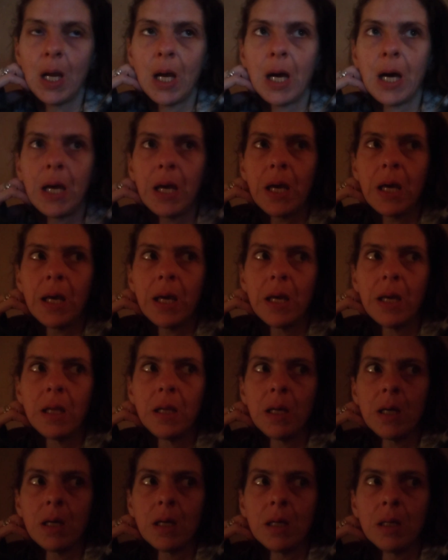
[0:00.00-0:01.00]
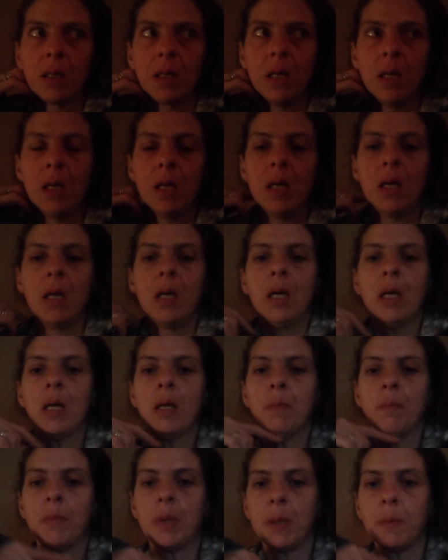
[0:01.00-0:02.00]
I had
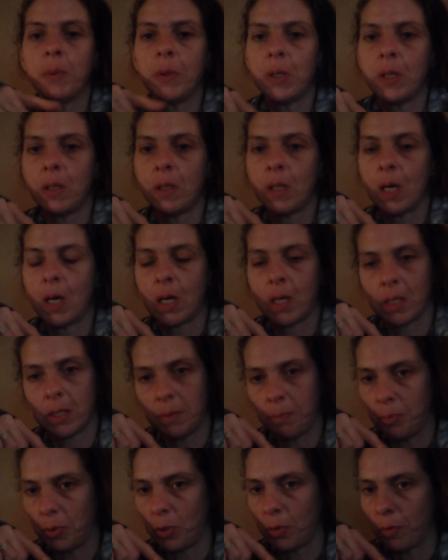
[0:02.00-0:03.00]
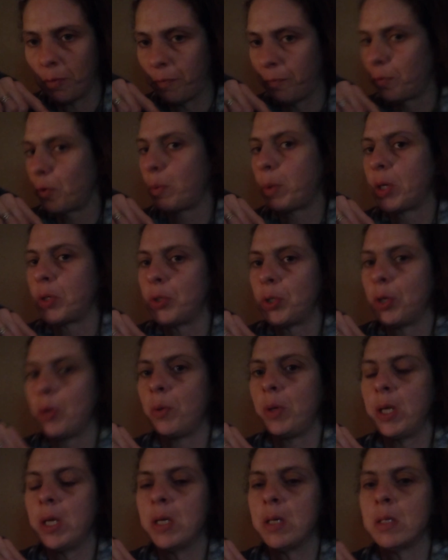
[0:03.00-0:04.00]
been put in the hospital for about
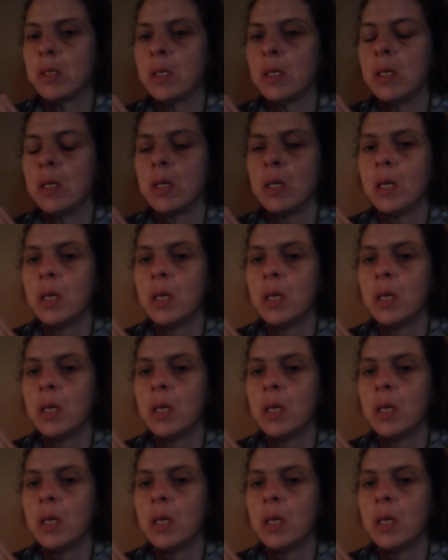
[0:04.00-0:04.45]
2 weeks